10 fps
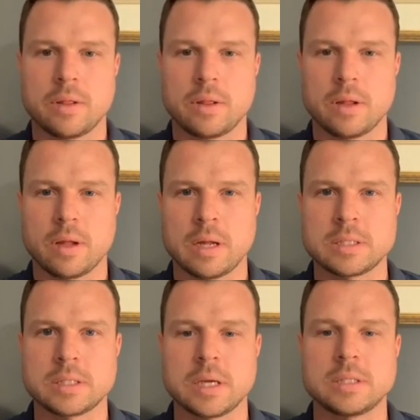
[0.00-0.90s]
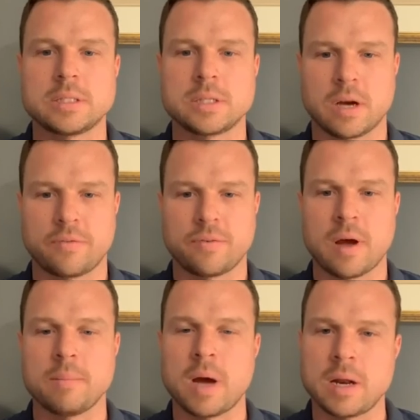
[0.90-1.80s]
it's it's tough.
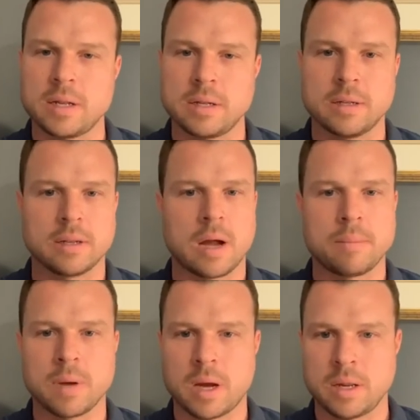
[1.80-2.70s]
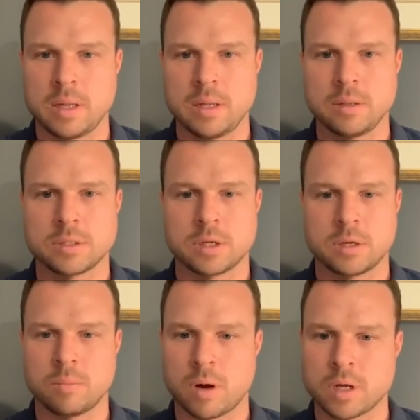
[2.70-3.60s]
I'm not in I'm not in certain
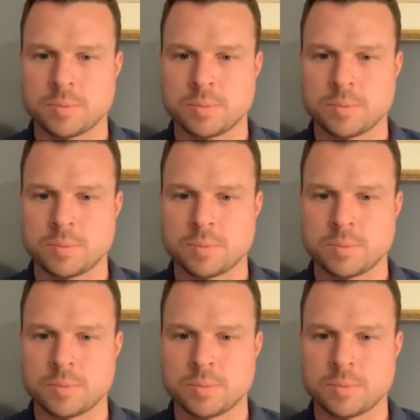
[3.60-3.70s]
markets,